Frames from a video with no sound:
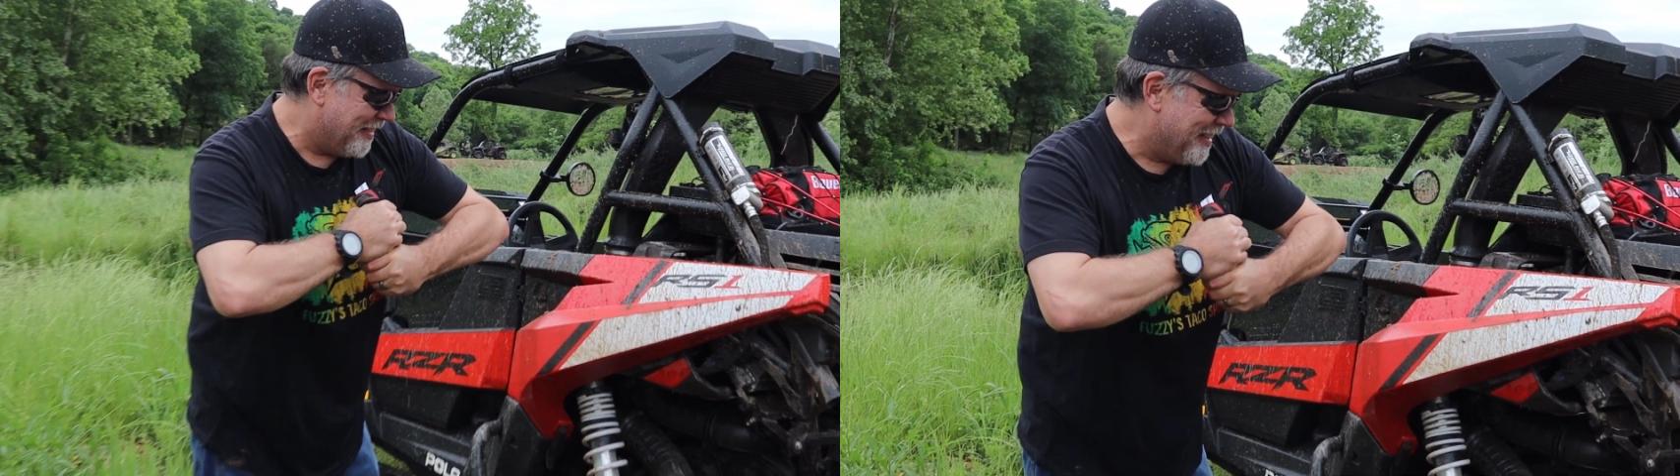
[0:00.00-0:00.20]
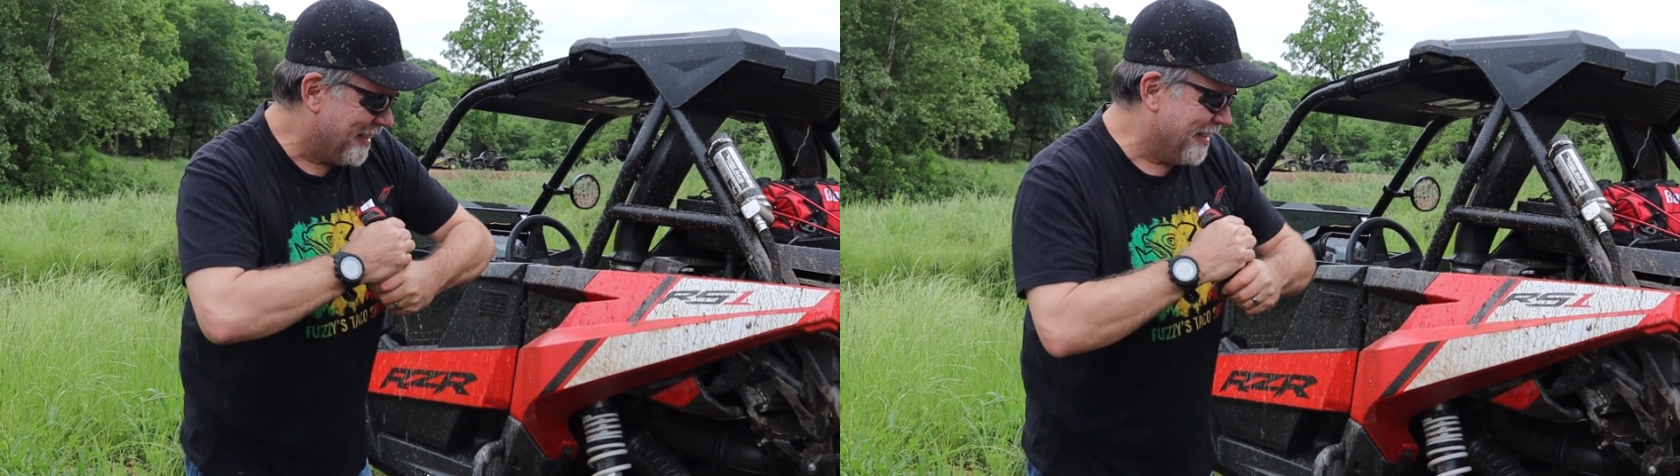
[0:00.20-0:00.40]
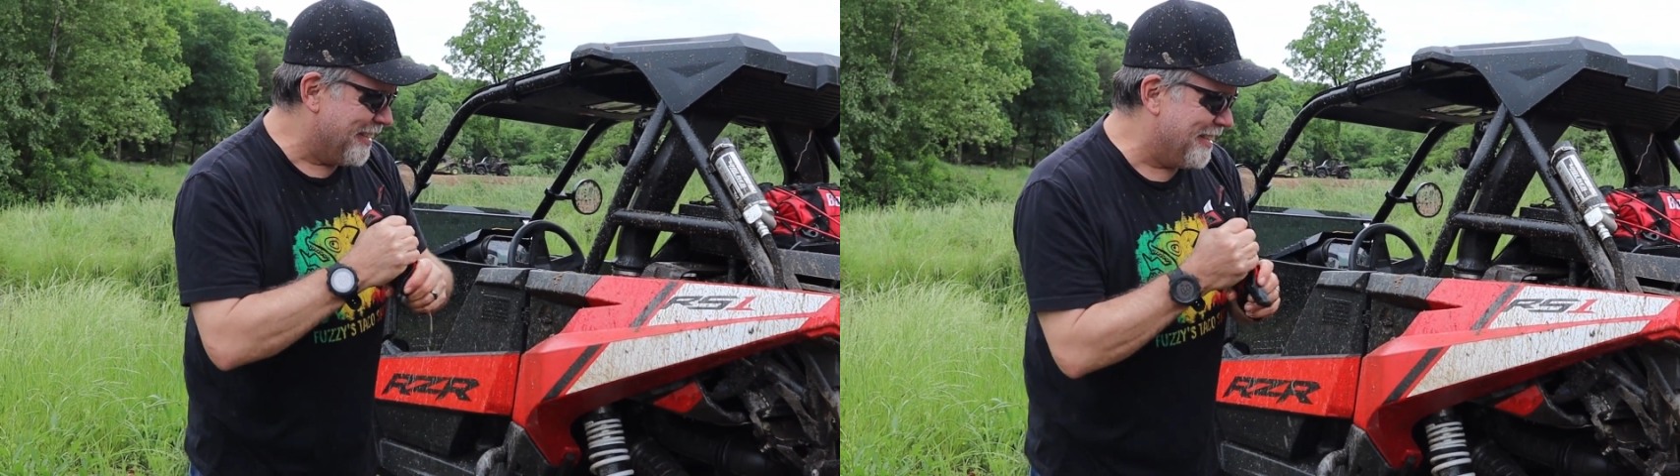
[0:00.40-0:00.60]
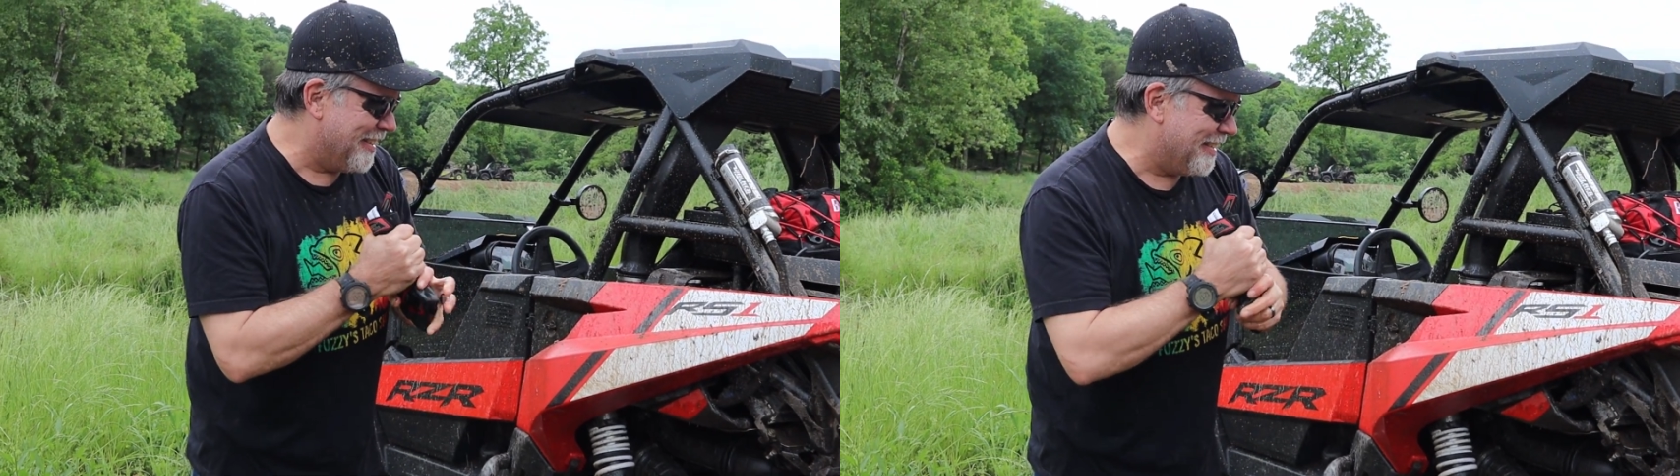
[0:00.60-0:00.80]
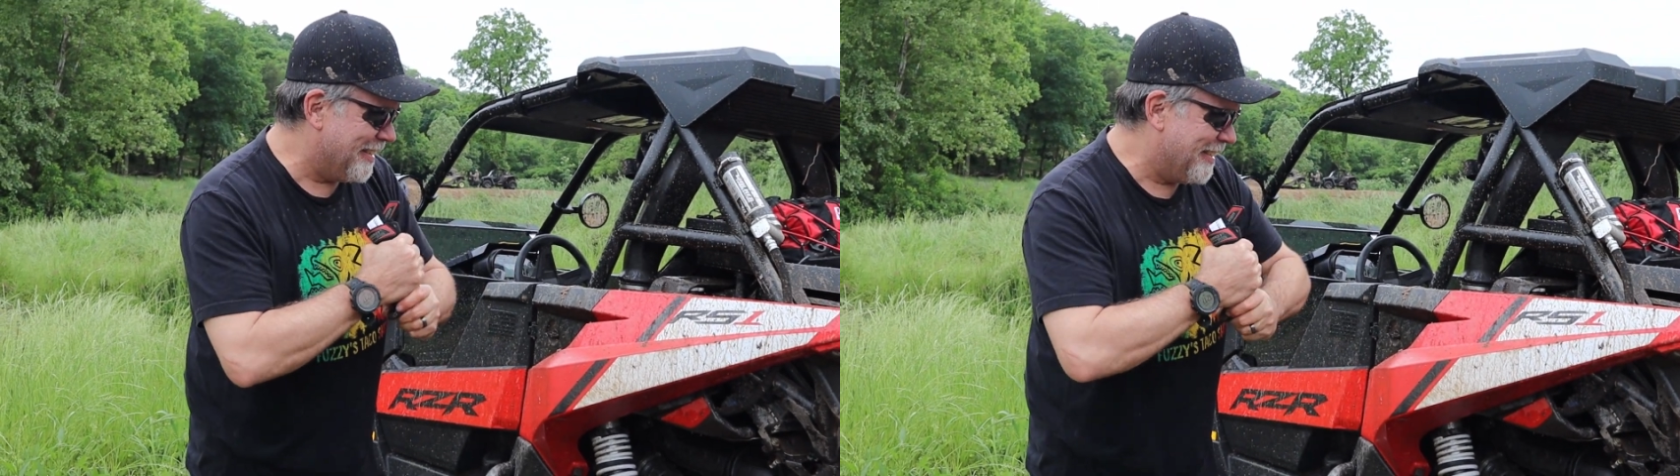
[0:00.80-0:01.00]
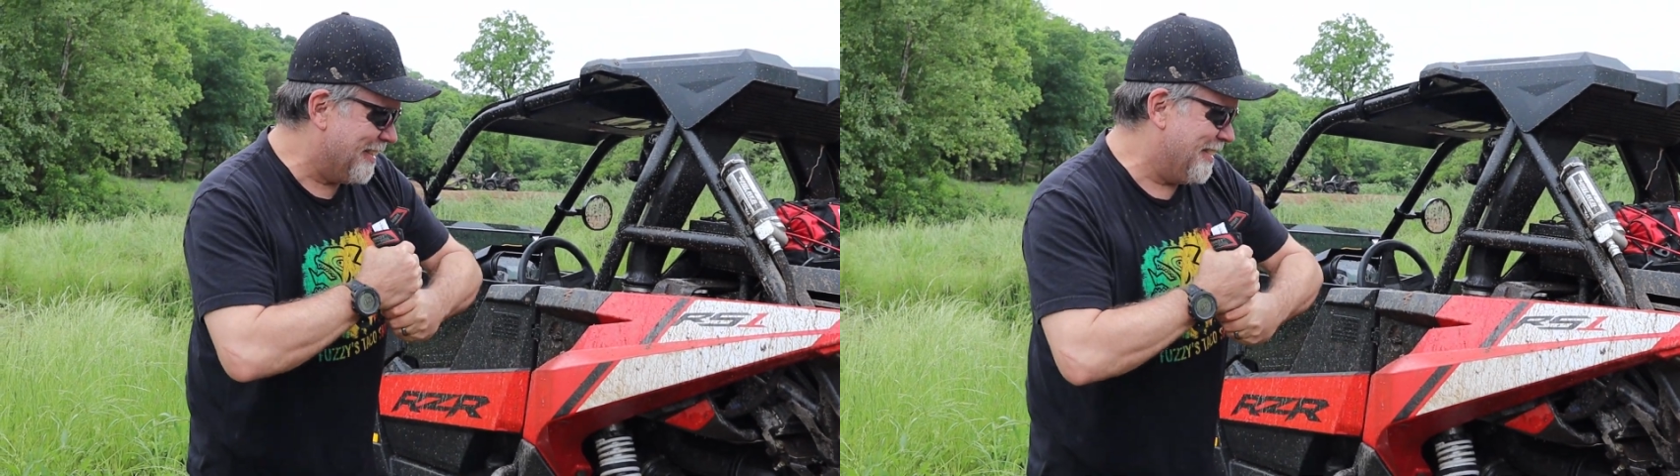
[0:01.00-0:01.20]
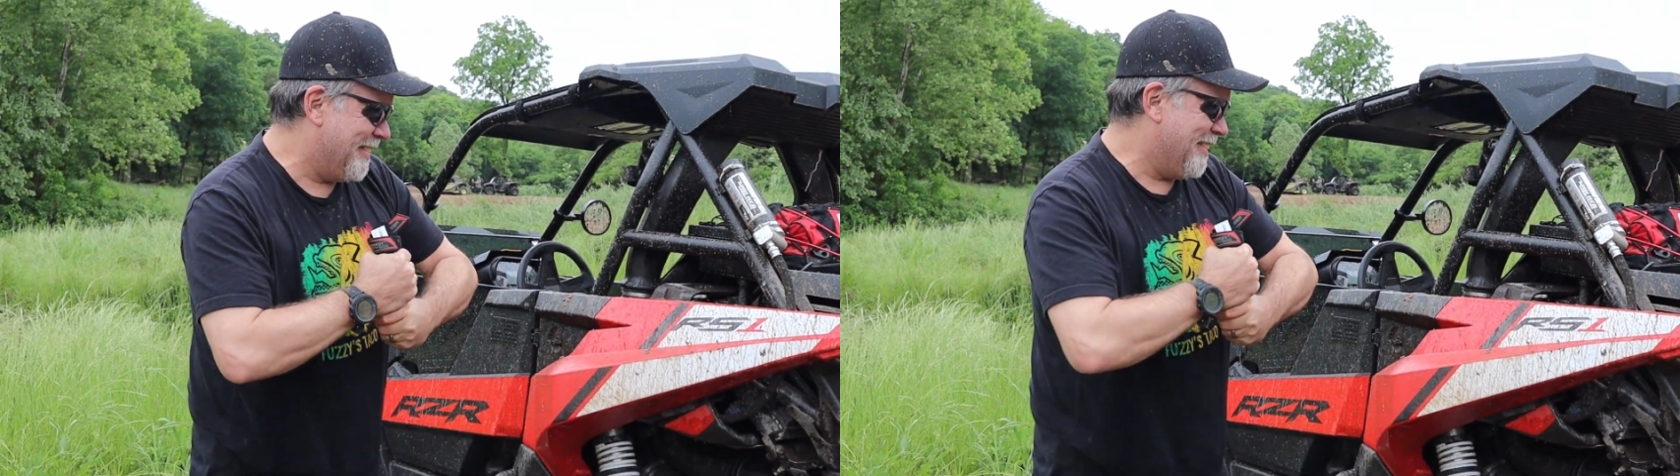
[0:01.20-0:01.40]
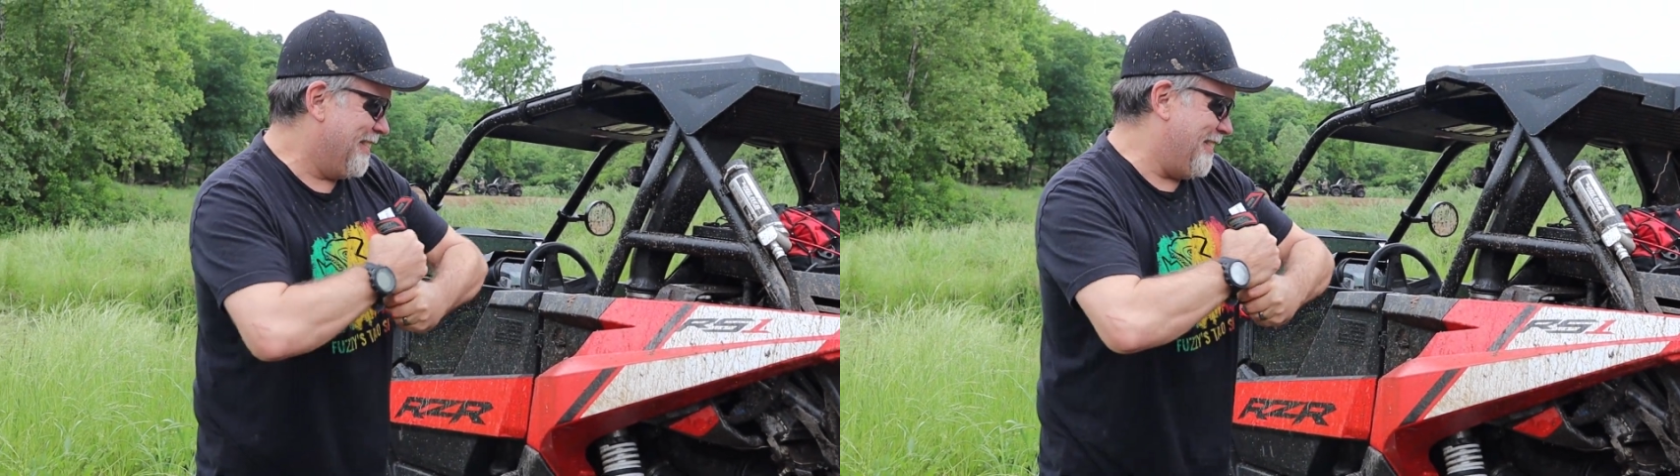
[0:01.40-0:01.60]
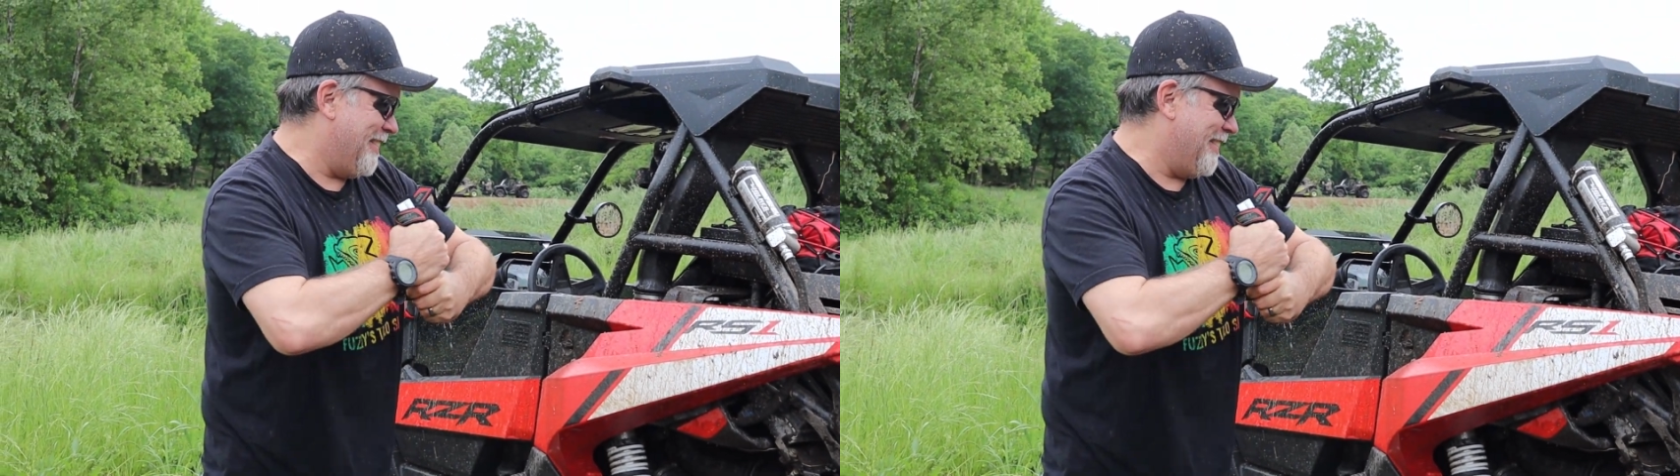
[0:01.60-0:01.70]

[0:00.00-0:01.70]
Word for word: obviously, but you hit it nonetheless.